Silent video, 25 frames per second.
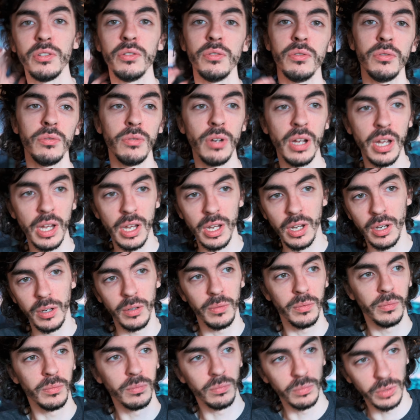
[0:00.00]
You
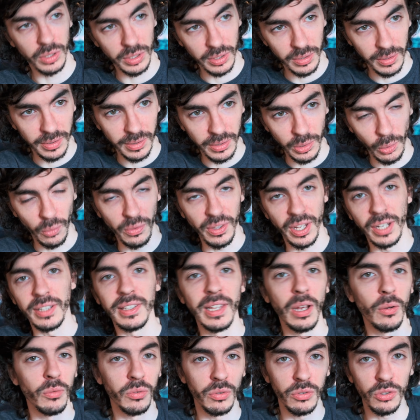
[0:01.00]
turn that
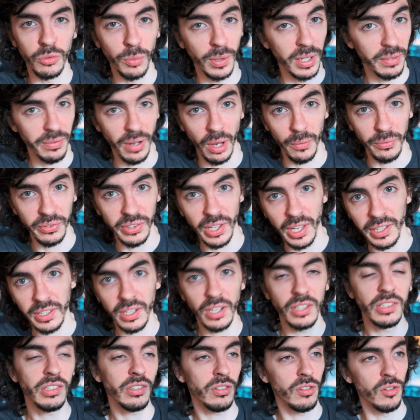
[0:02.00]
down to 25
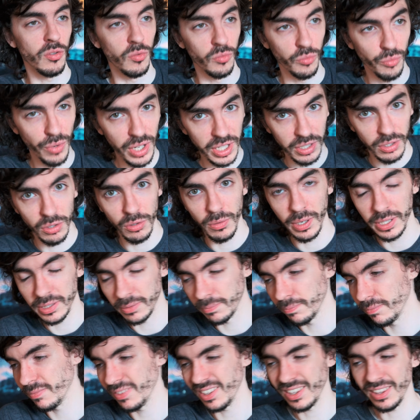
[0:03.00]
seconds and you redo it.
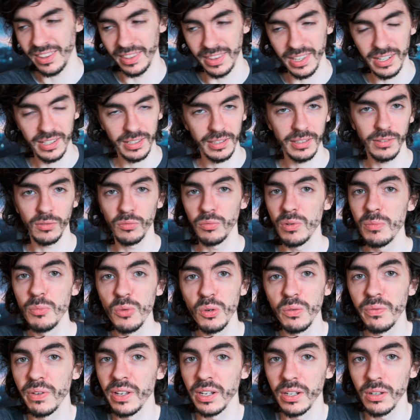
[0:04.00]
This is
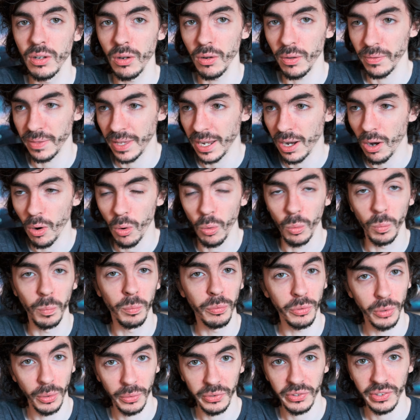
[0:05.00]
removing that whole
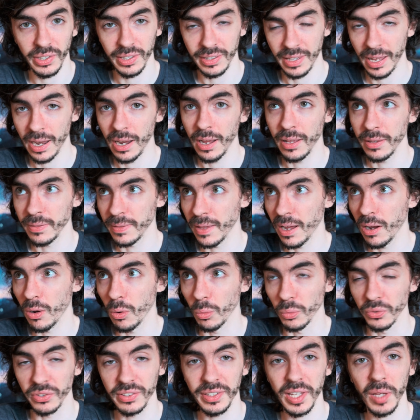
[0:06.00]
process, that
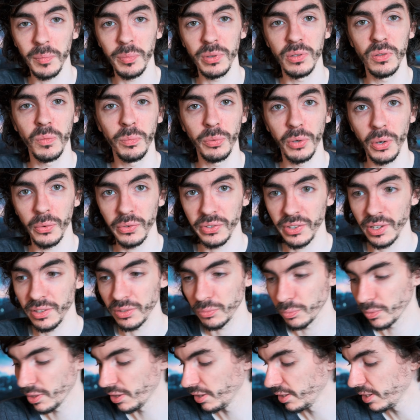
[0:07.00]
whole step in the
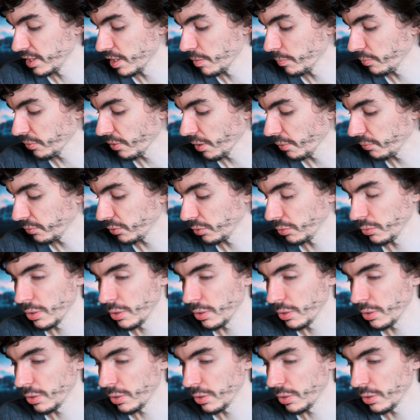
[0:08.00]
process with the E-M5 2.